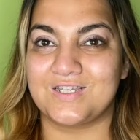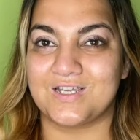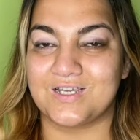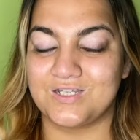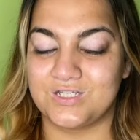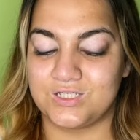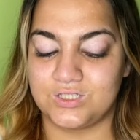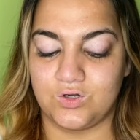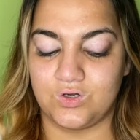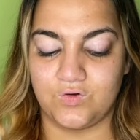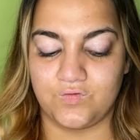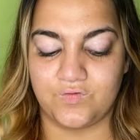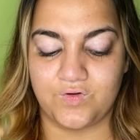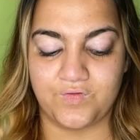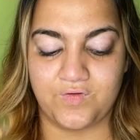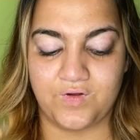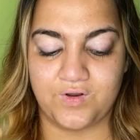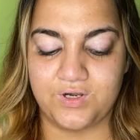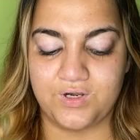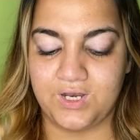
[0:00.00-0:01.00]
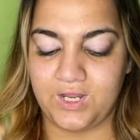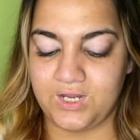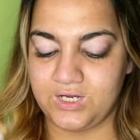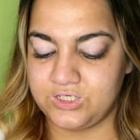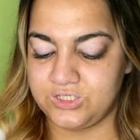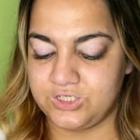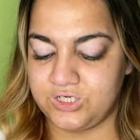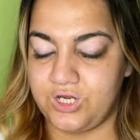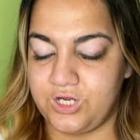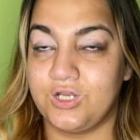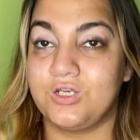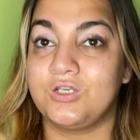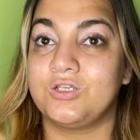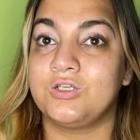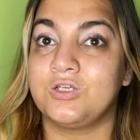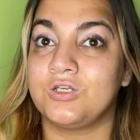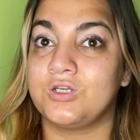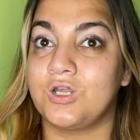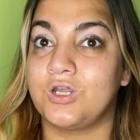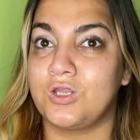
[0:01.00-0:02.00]
so for
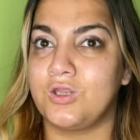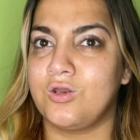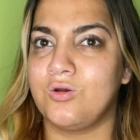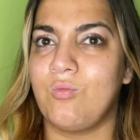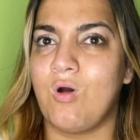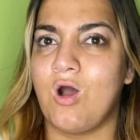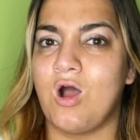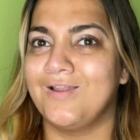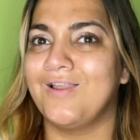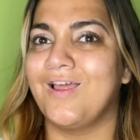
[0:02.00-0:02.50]
foundation, you know what?